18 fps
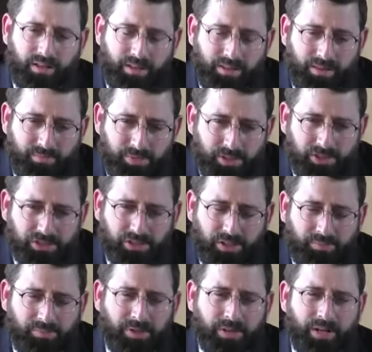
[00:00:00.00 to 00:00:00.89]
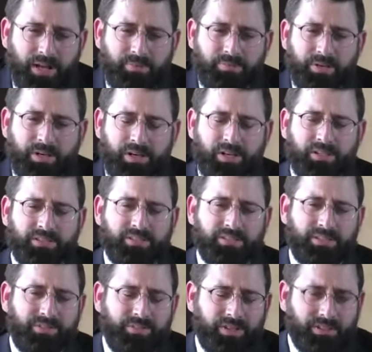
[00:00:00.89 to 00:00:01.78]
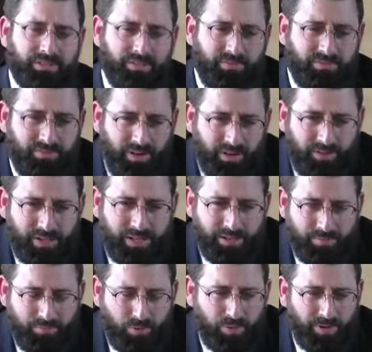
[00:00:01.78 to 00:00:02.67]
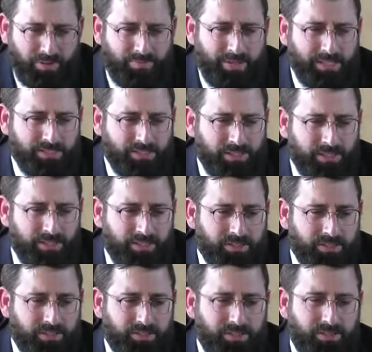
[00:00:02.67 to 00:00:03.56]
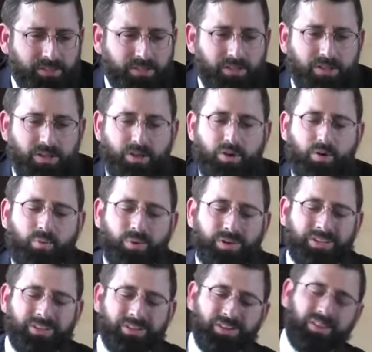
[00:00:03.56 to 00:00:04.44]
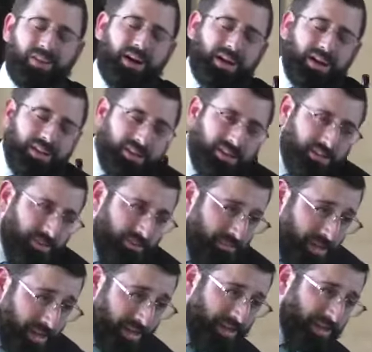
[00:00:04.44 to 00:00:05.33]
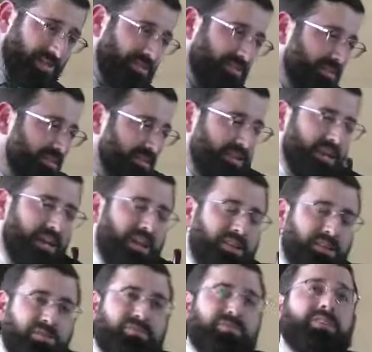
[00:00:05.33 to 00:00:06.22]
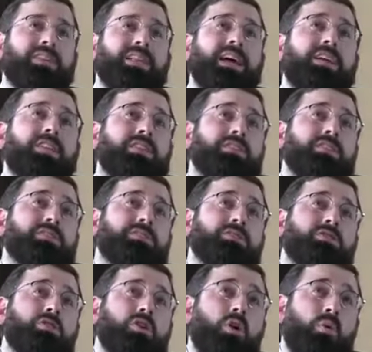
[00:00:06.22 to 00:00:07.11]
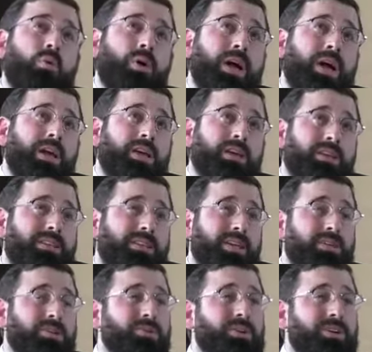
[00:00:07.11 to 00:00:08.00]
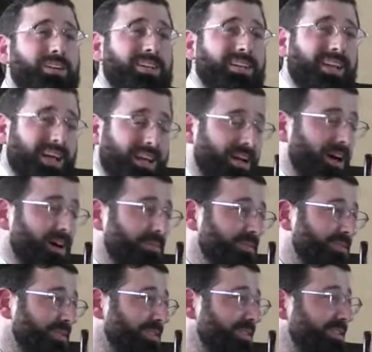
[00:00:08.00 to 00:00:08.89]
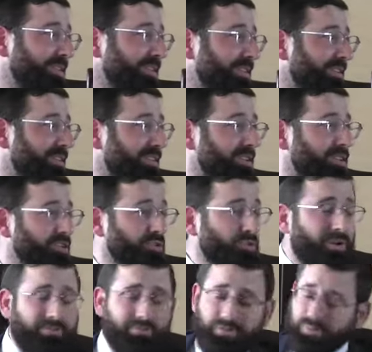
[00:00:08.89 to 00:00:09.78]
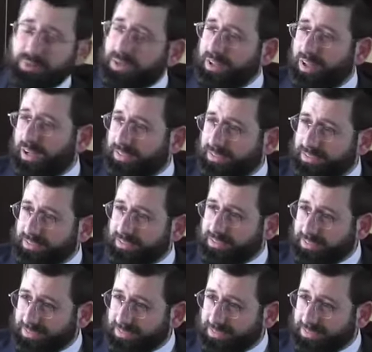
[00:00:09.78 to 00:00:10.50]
the Mishnah in Pirkei Avos is giving us a very important message. When you're lying there in bed and you feel like there is no way that you could get up, you have to realize,